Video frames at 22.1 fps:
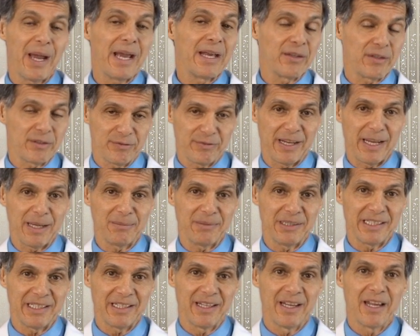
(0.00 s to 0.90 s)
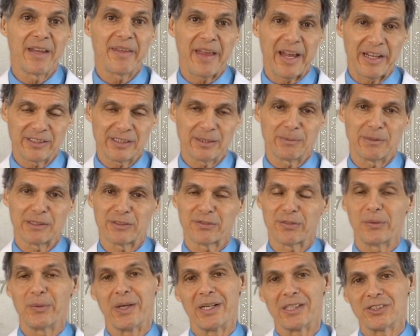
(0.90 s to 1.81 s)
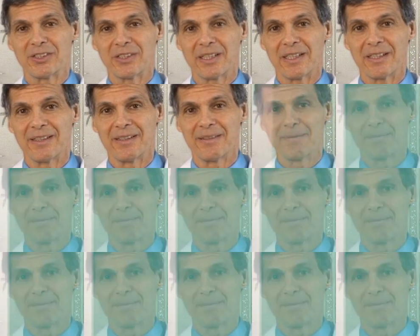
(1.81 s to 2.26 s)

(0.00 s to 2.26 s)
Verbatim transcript: and your family. Thanks so much for watching.